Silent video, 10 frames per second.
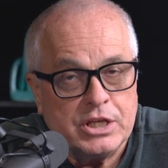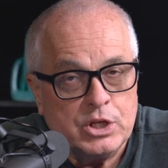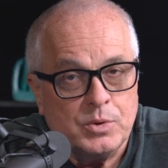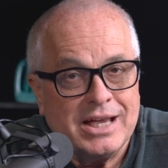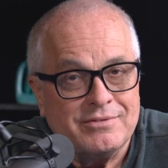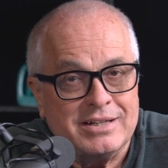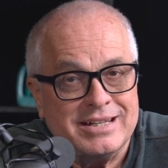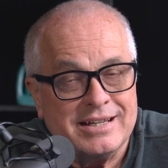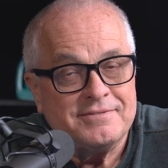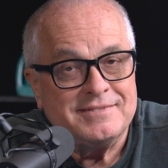that you have
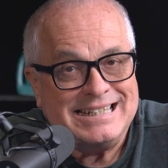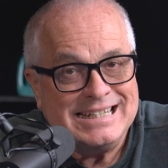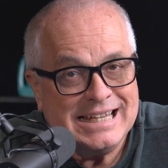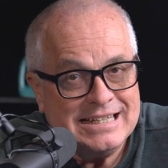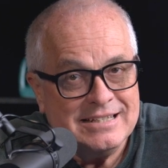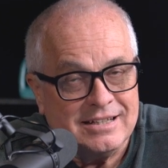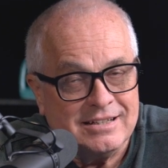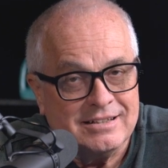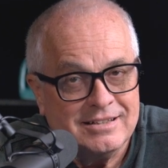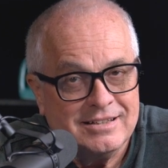enough
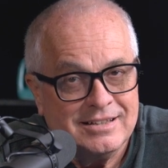data